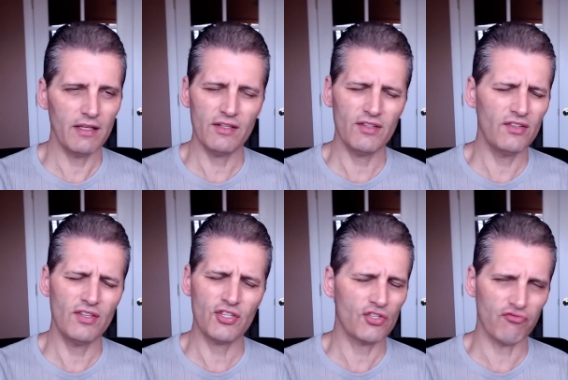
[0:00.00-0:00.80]

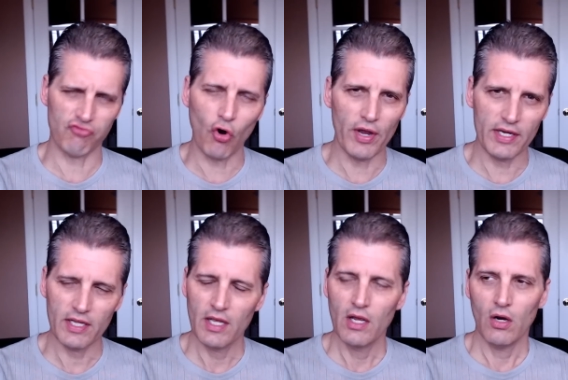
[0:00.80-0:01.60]
destroyed
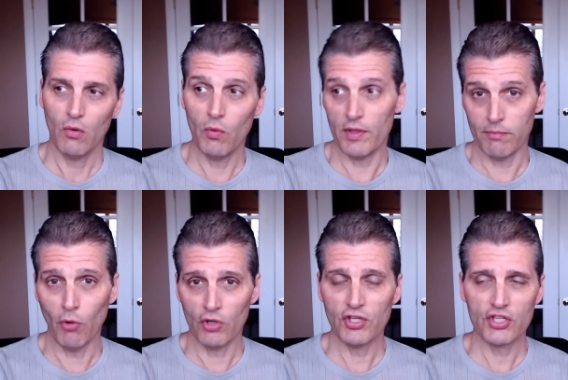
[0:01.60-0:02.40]
with more
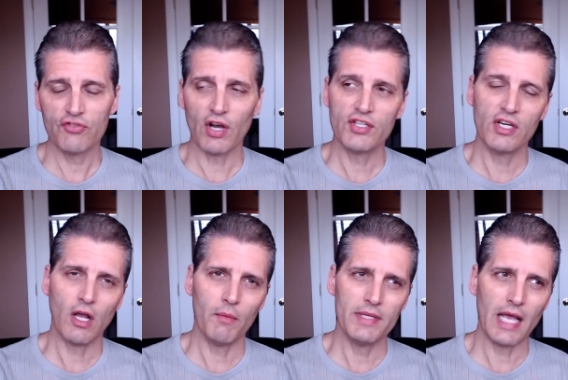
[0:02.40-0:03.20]
destruction
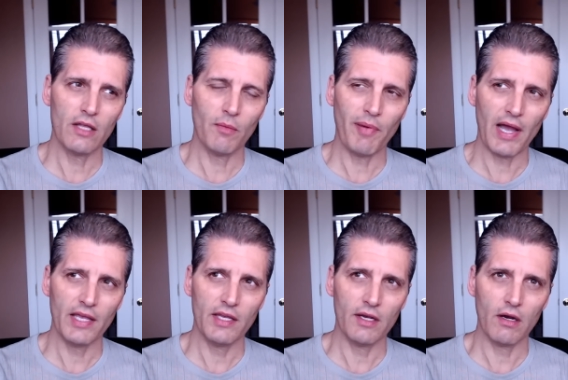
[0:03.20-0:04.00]
coming down the pike
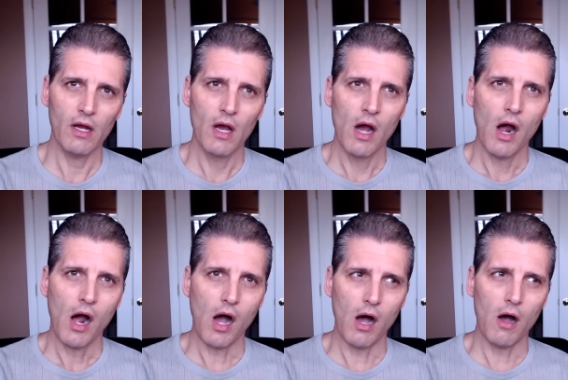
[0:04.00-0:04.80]
here.
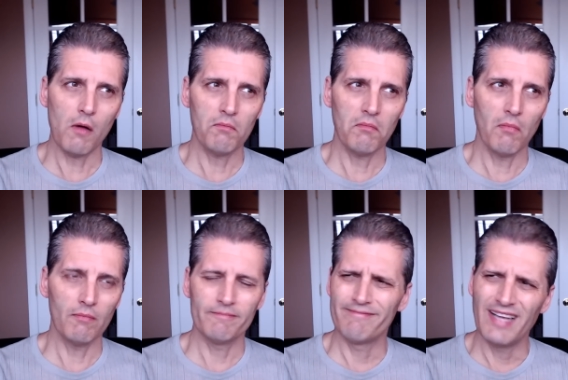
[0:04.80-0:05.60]
Um...
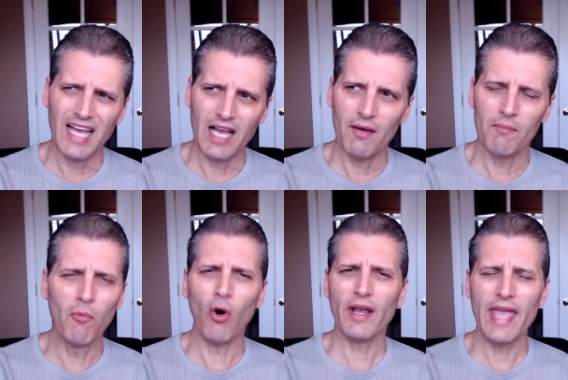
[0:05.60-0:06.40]

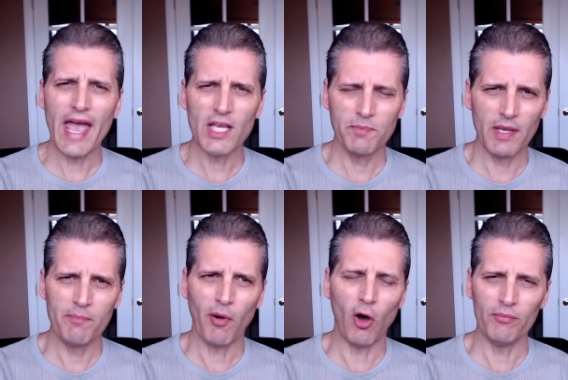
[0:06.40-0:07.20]
More cash being
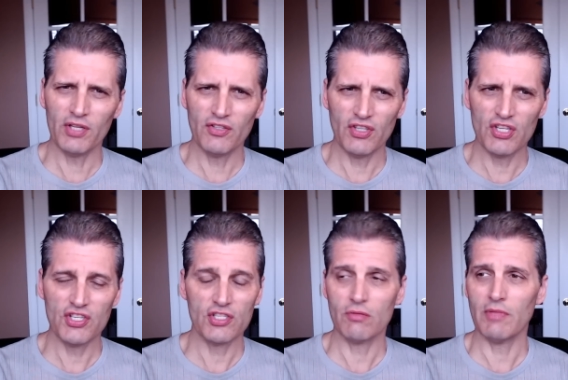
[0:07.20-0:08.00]
pumped into the
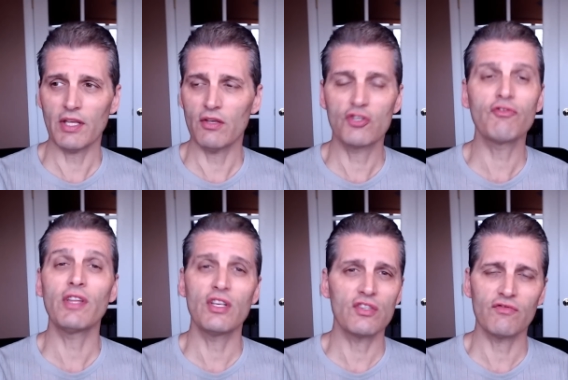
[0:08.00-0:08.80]
system like
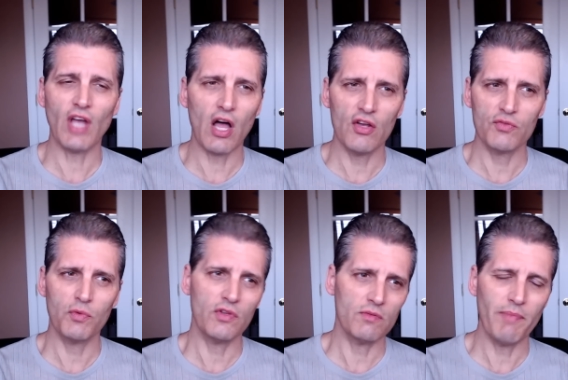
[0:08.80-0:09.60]
trillions of dollars with
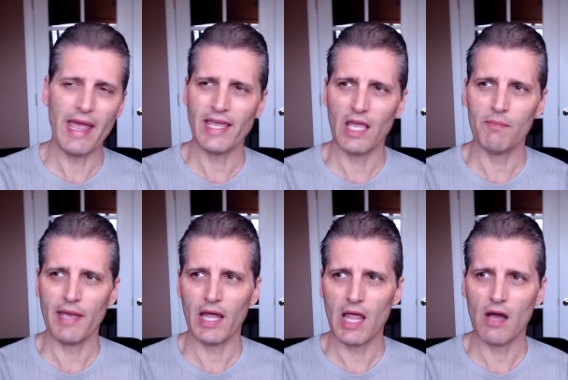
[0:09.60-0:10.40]
this banking
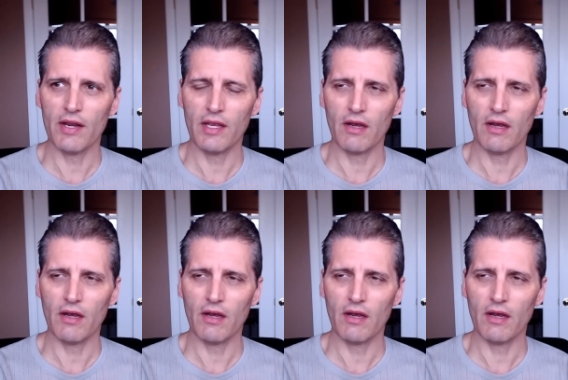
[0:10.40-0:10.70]
bailout here.